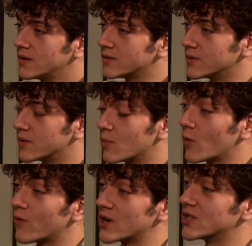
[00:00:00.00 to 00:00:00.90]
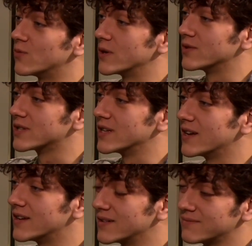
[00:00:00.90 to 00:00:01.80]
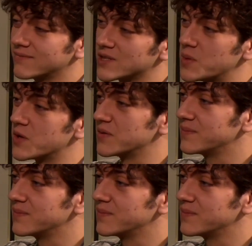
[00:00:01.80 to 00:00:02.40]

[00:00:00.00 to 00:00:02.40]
They're more fresh than what you'll see at some other